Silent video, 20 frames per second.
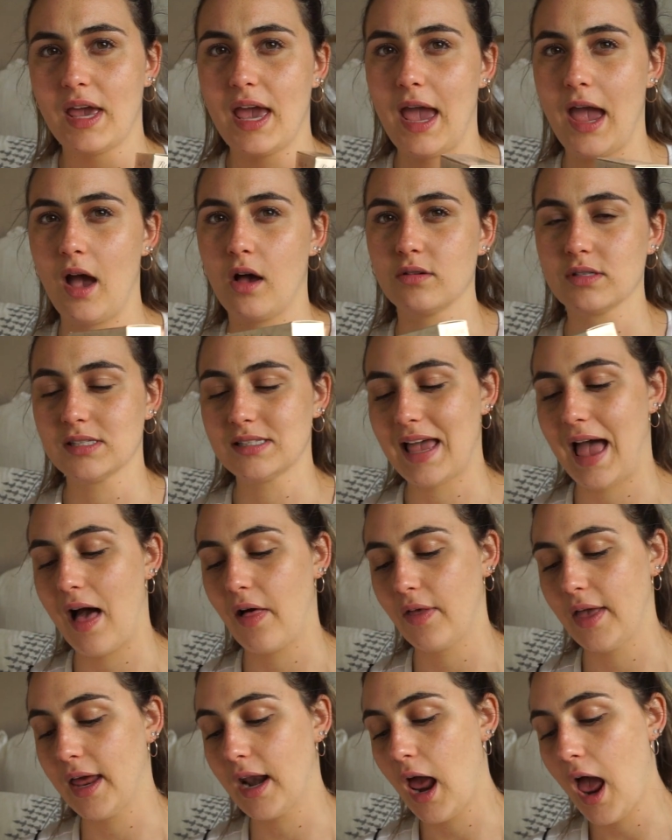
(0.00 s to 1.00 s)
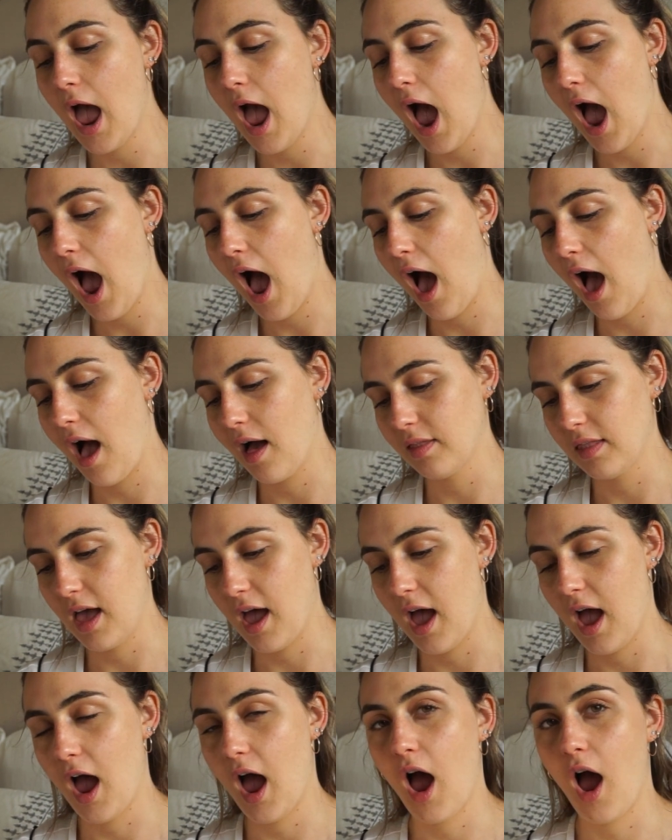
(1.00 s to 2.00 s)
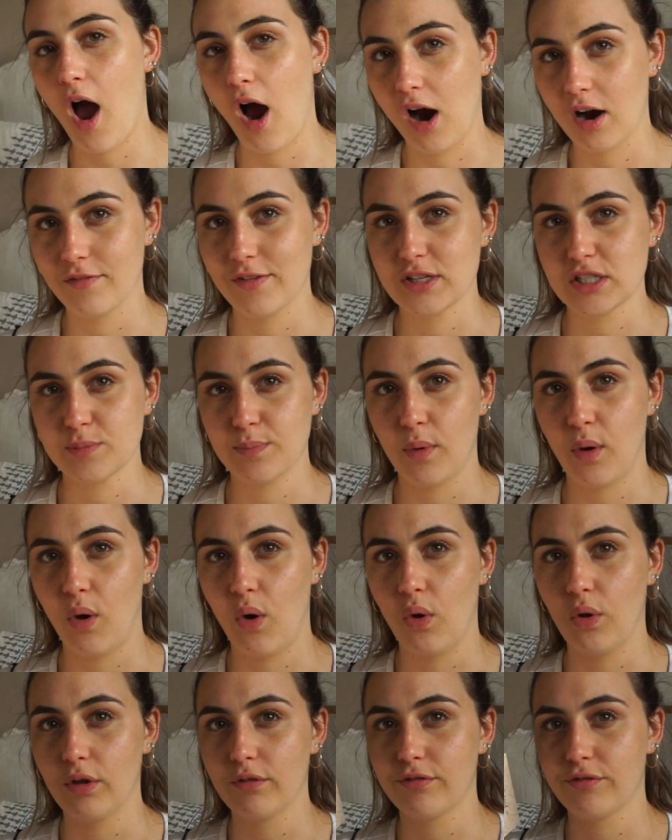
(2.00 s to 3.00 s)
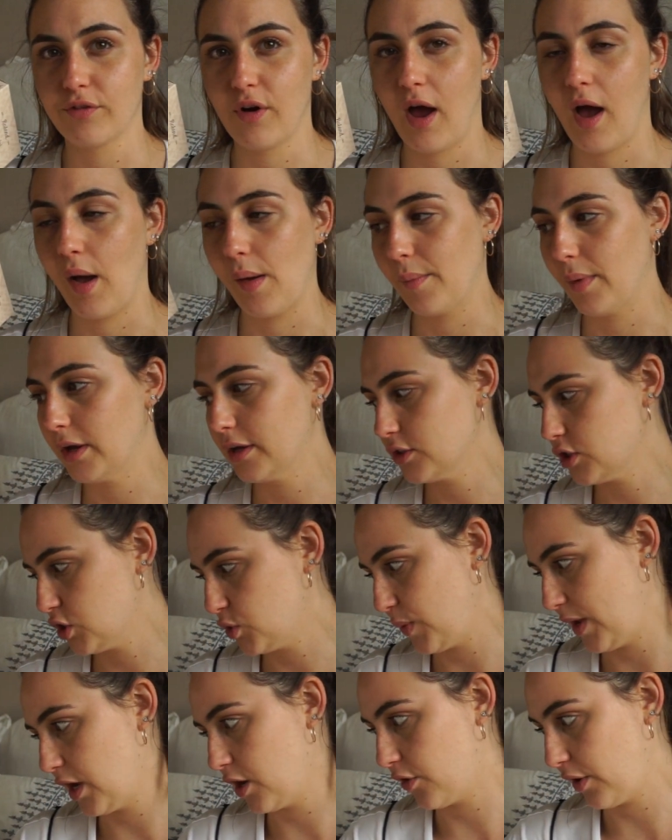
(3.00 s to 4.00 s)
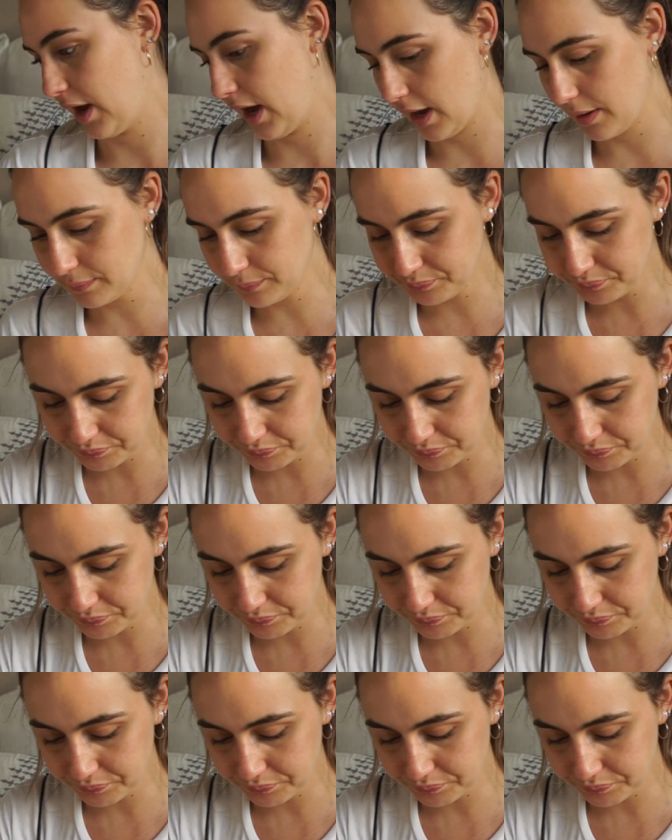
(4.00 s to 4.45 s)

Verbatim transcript: kale salad a la a harvest bowl from Sweetgreen.